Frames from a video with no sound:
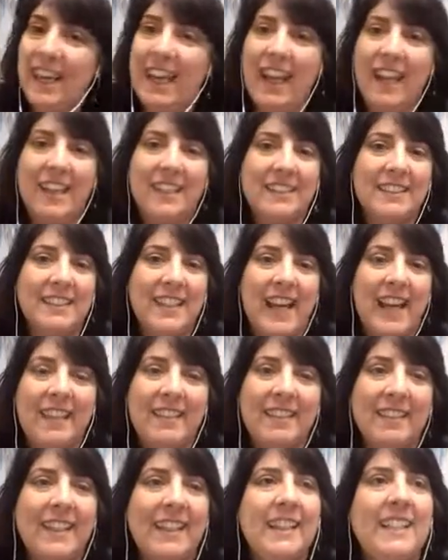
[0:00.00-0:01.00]
and
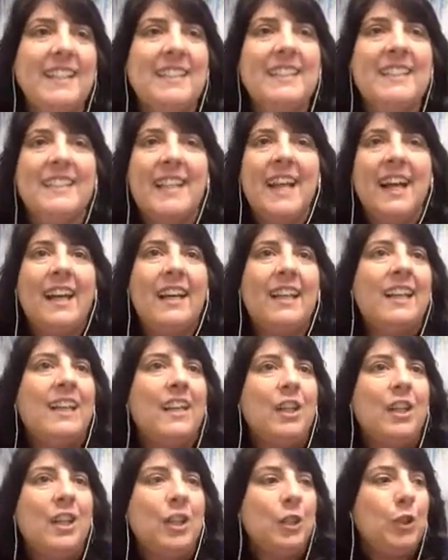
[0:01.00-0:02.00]
things that
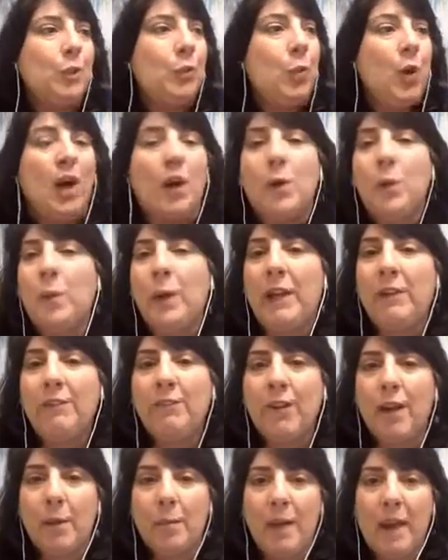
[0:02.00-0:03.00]
you walk away
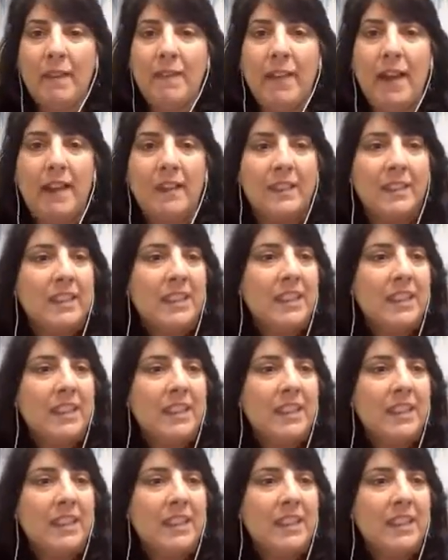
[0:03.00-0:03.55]
from, and then